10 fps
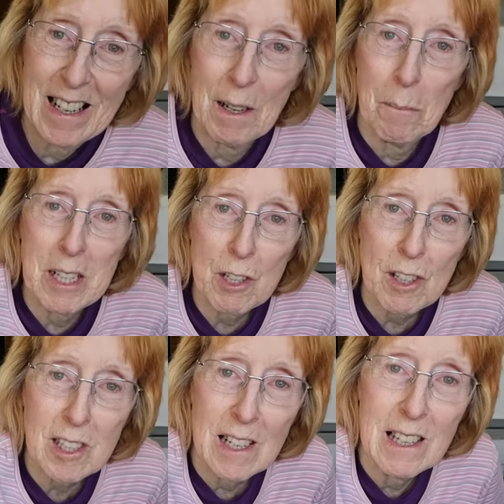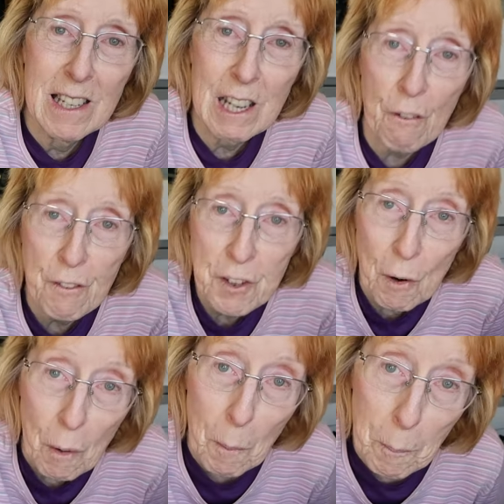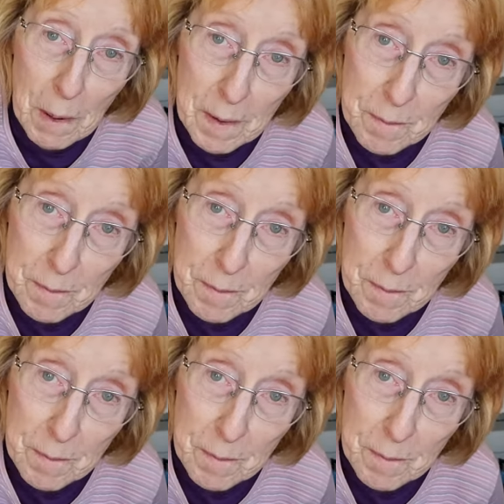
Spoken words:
let me just lift up,